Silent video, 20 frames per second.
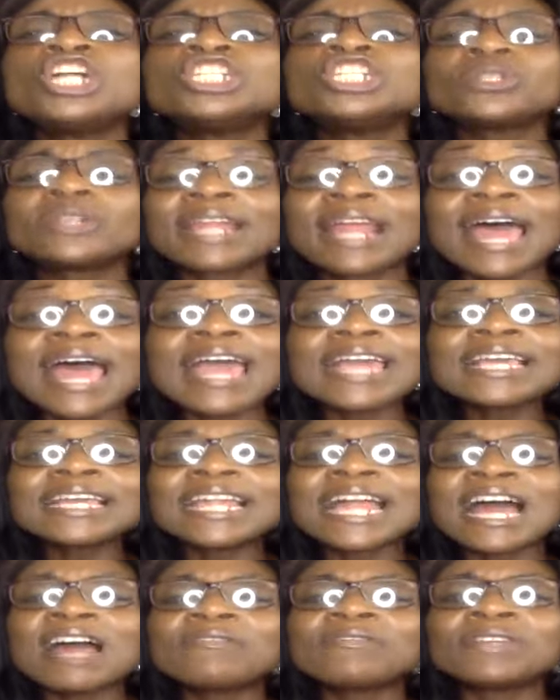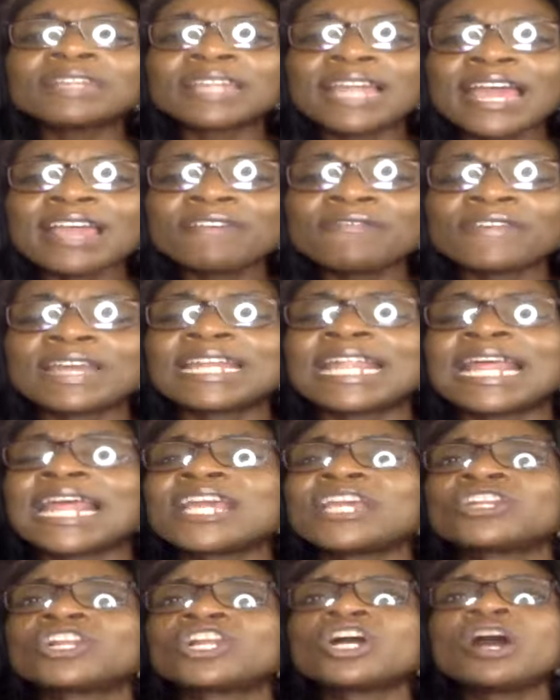so that I could have life and I
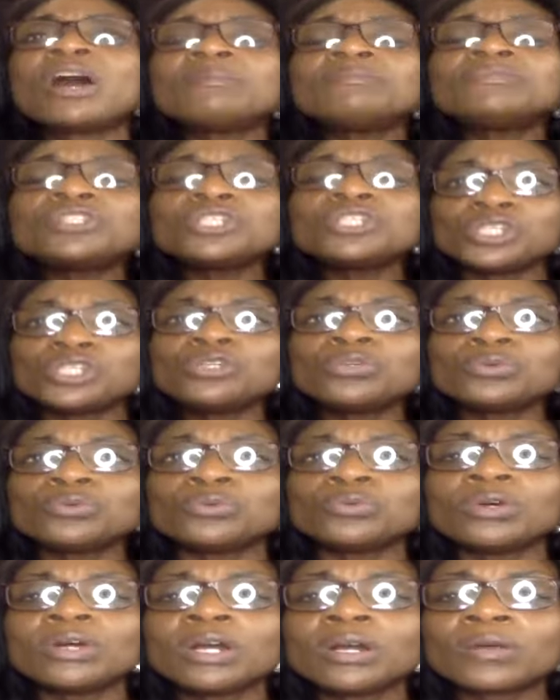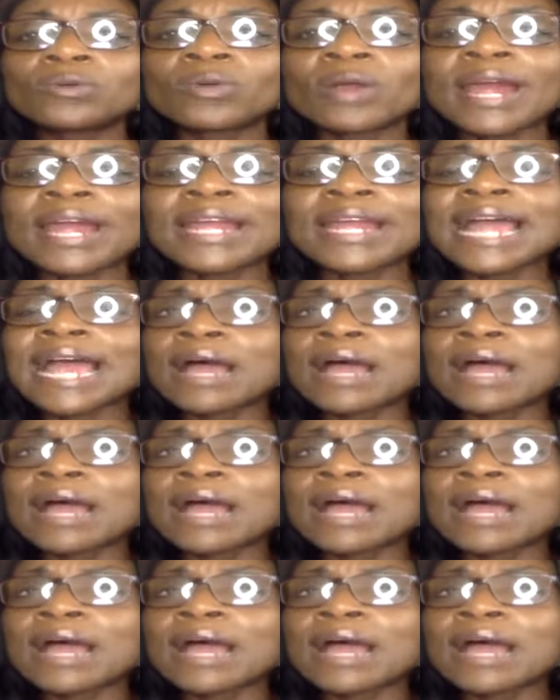could come to you right?